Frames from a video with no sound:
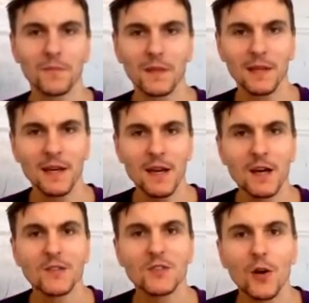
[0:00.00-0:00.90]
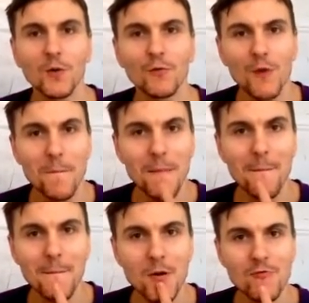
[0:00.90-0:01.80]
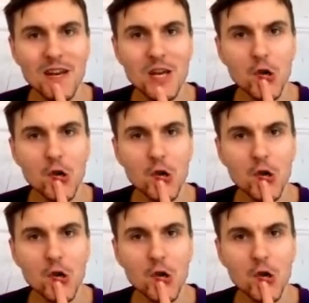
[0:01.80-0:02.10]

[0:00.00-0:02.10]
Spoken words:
Okay? So remember in